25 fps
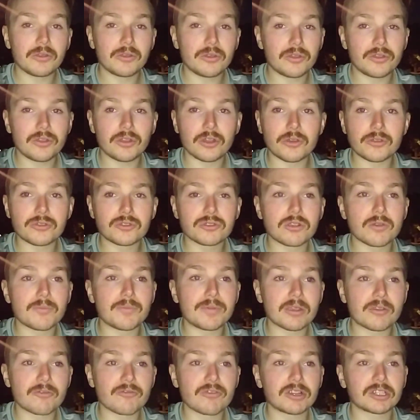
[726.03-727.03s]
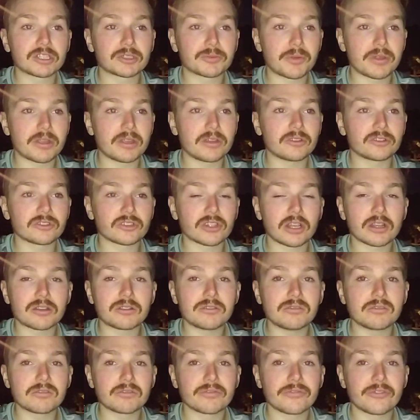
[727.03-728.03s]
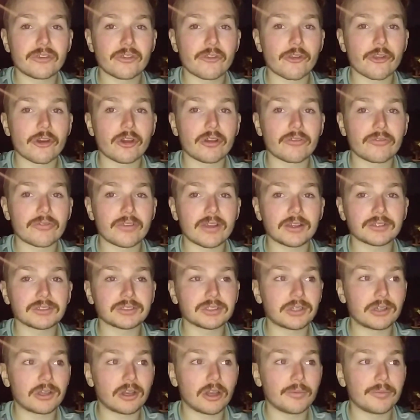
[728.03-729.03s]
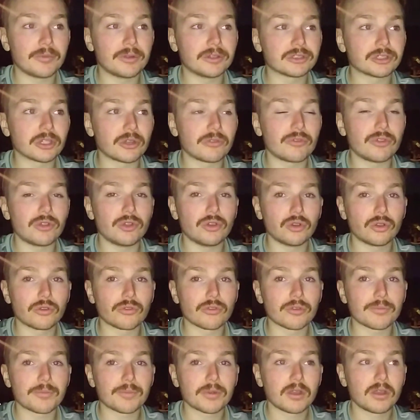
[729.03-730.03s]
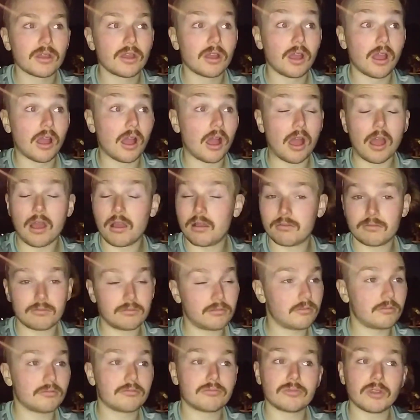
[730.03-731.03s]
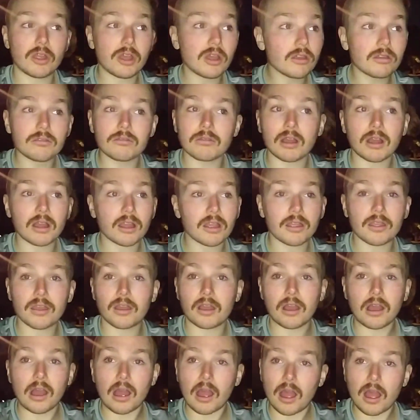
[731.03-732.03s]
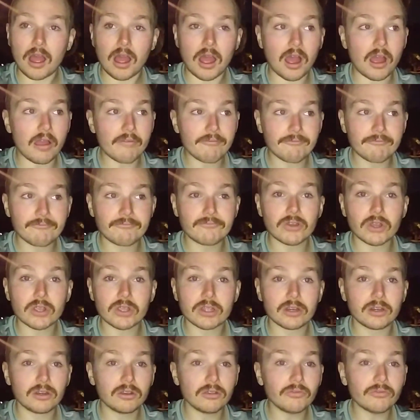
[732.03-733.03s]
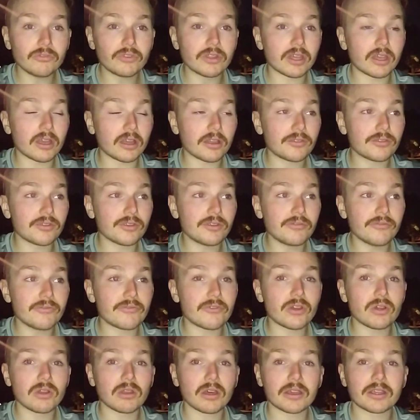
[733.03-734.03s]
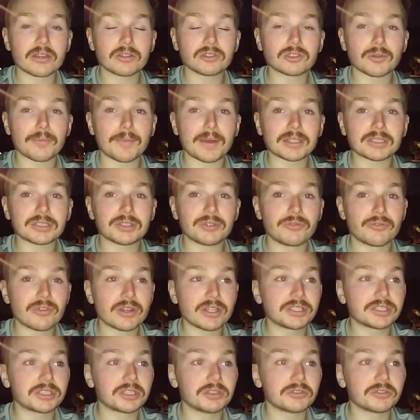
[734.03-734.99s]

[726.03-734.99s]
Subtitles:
You know, you took a big risk when you cycled 4,500 kilometers over Europe. No, I fucking loved it. I didn't feel like it was a massive risk.